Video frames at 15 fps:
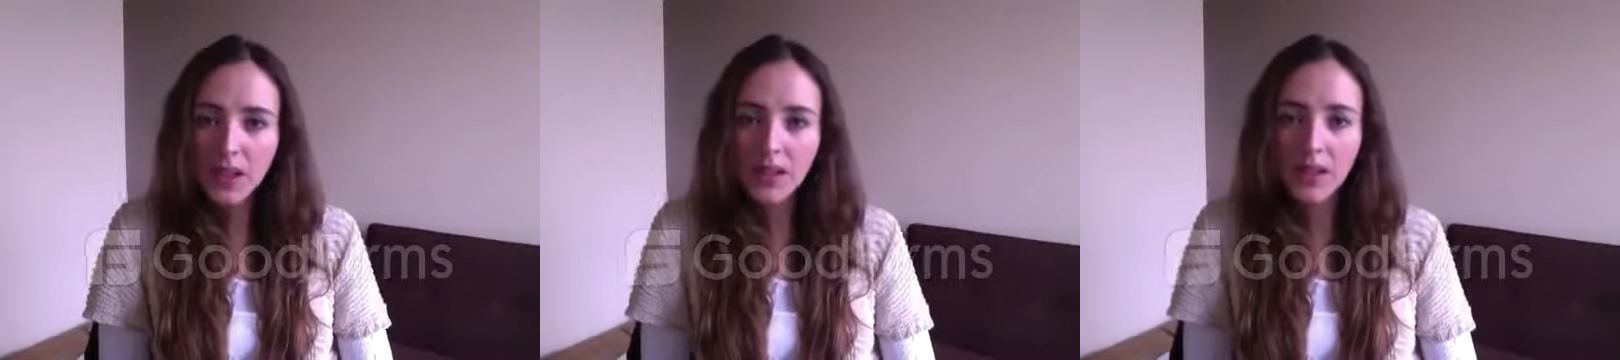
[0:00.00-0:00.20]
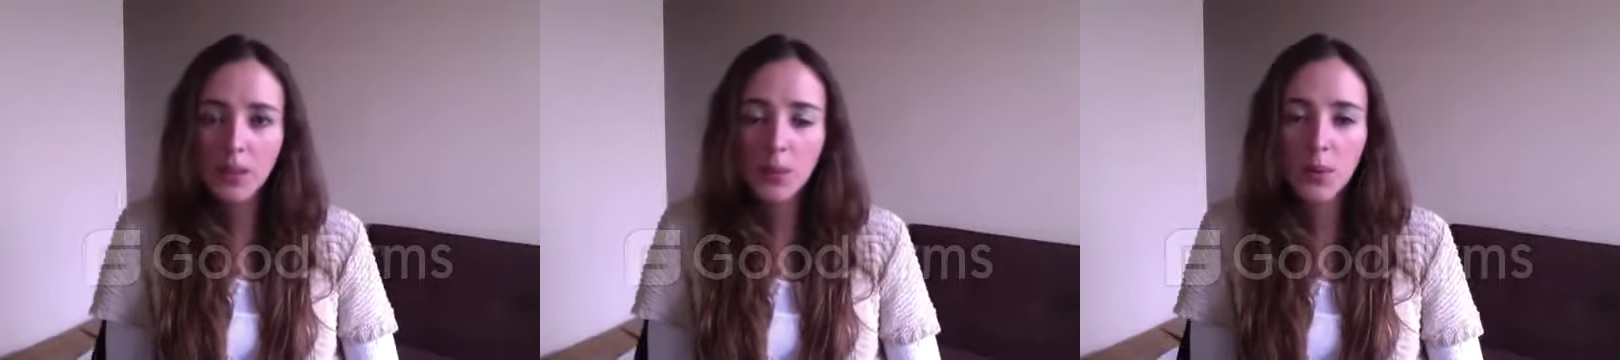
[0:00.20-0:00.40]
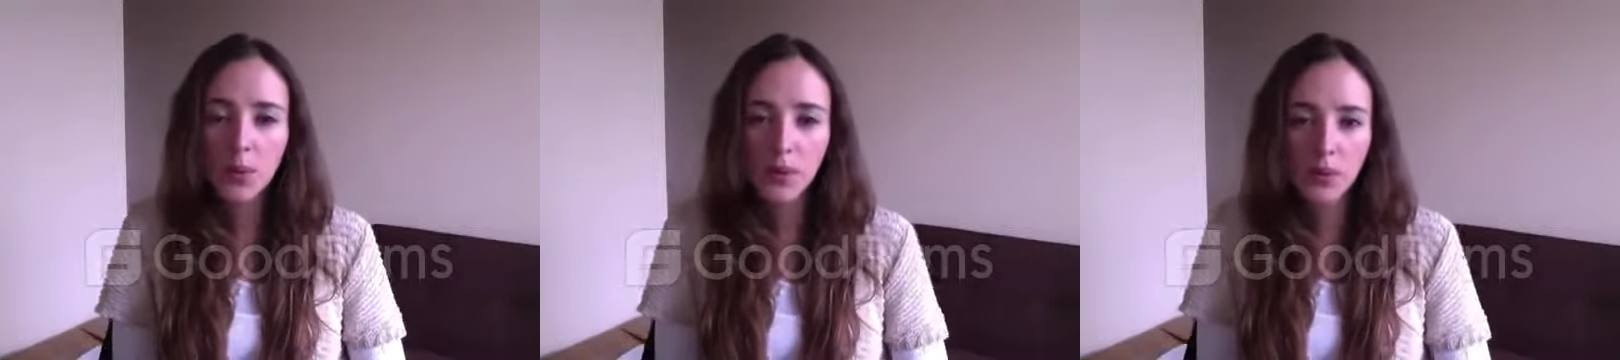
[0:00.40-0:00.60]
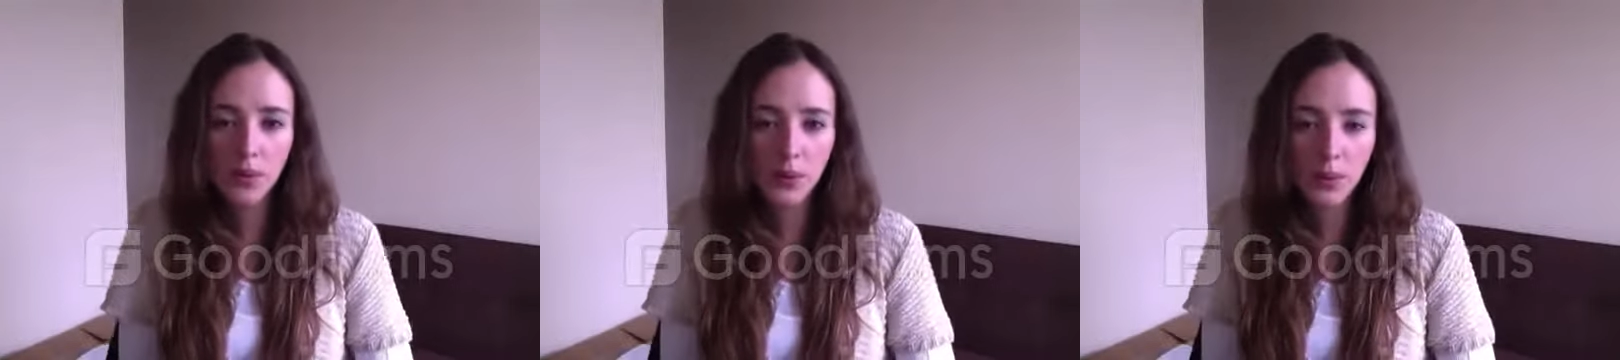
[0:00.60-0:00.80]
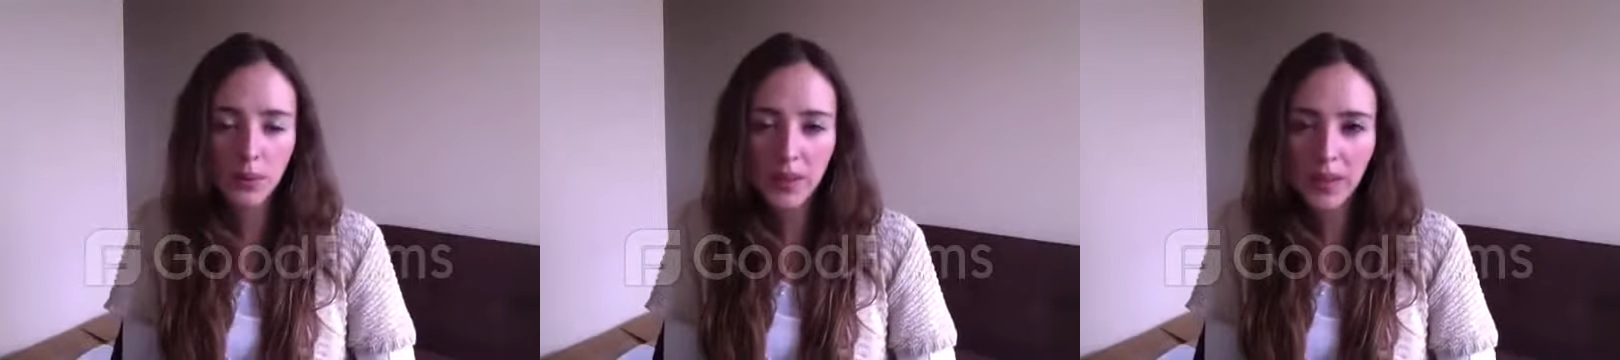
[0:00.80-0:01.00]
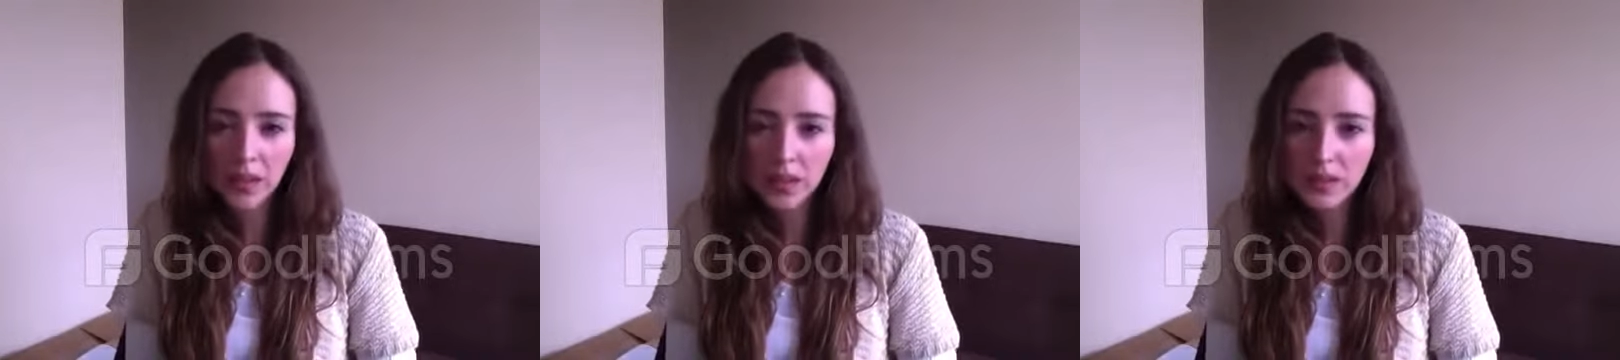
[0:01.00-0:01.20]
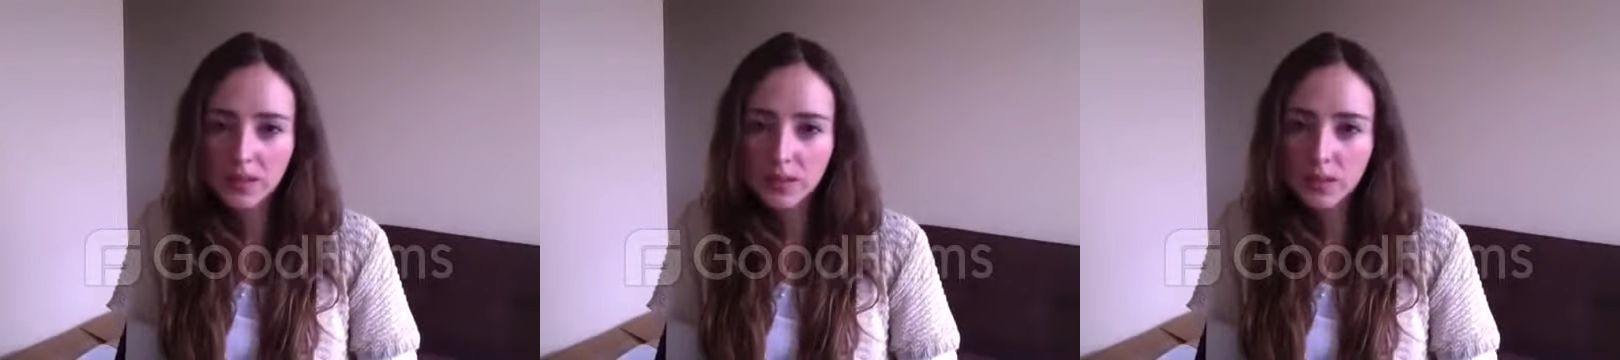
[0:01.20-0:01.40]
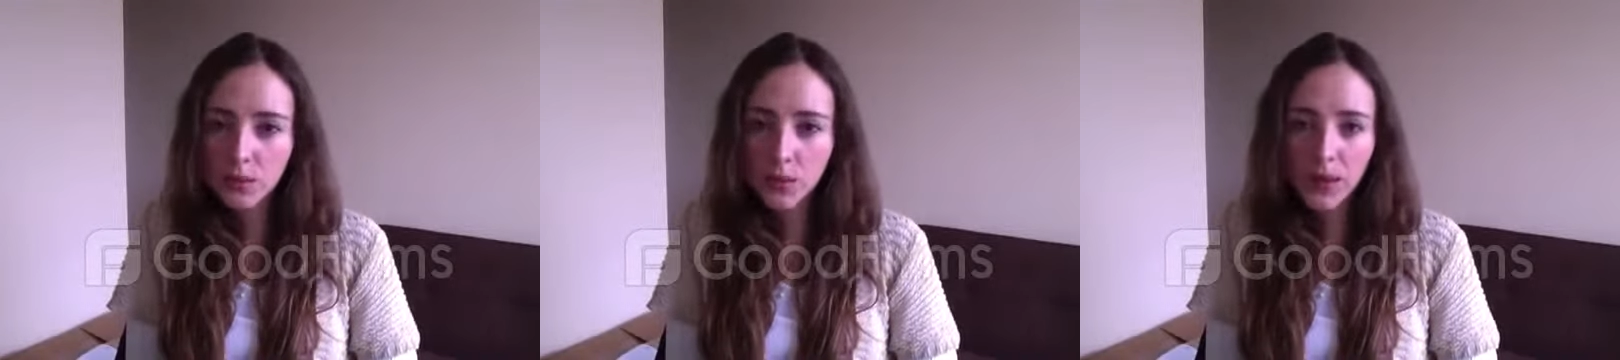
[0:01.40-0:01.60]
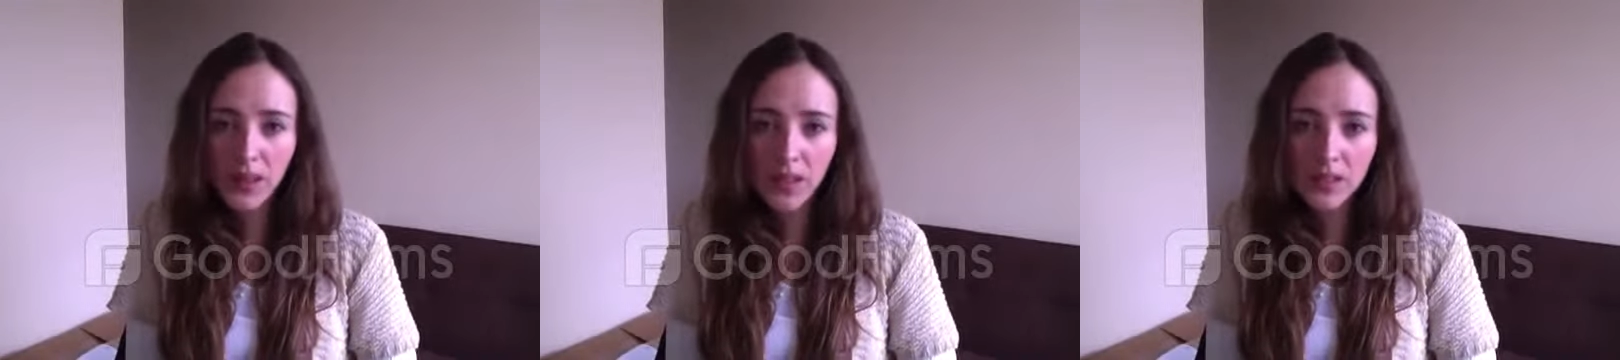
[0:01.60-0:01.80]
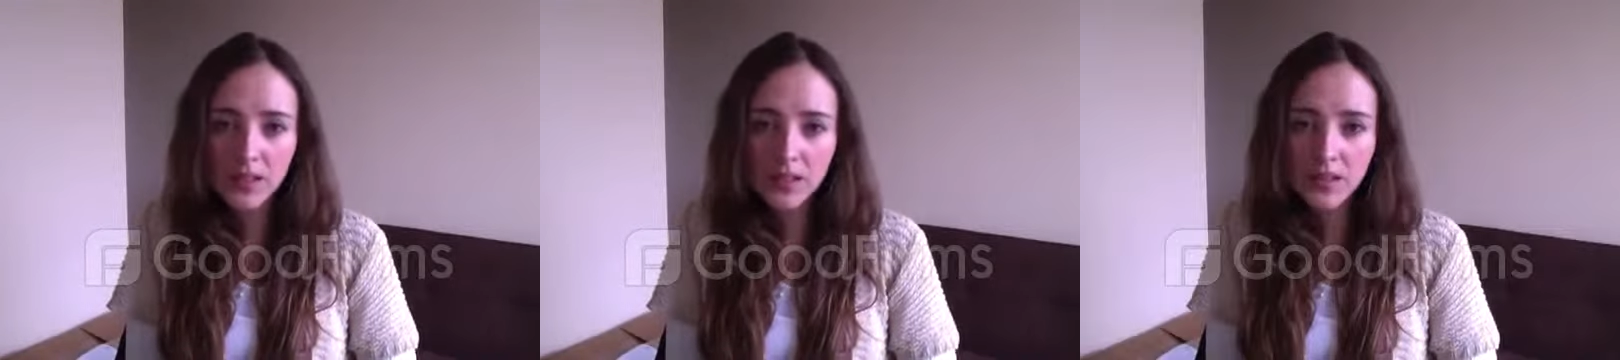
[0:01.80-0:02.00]
They work on weekends,
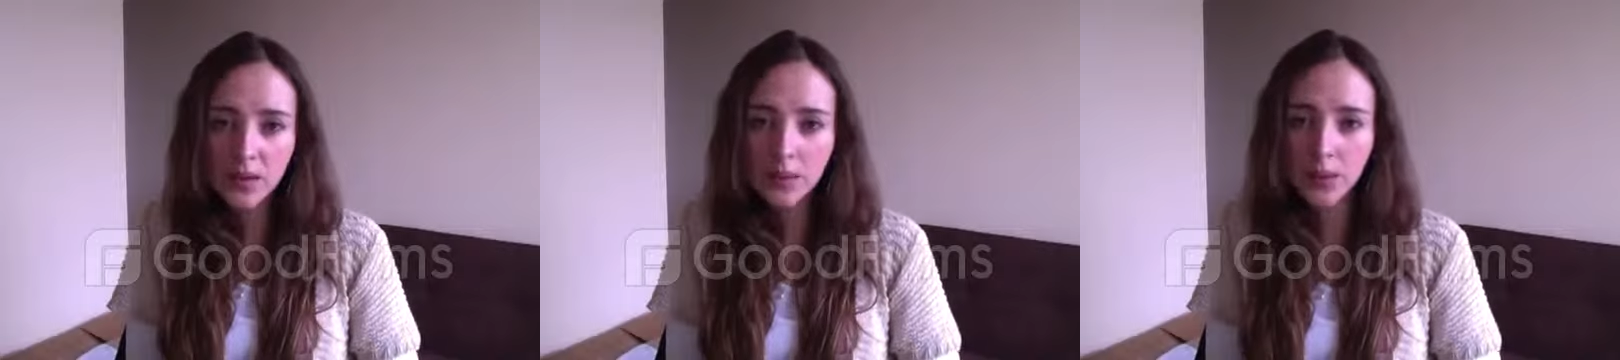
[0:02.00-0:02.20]
weekends they